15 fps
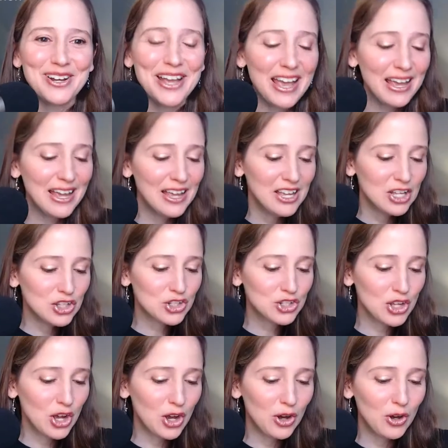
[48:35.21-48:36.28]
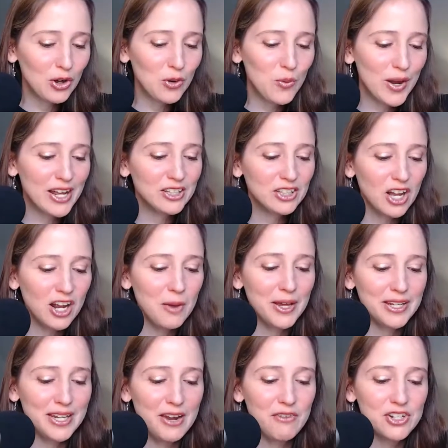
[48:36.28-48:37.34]
Okay. So when I talk
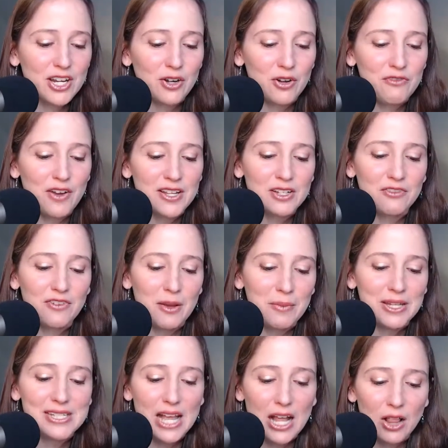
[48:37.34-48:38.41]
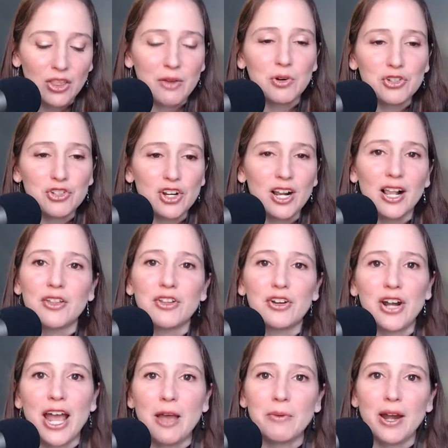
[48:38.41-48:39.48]
about never sacrifice our family's health, emotional
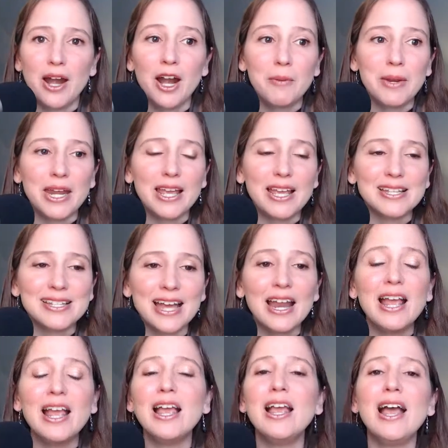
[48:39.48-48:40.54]
health, or harmony, is that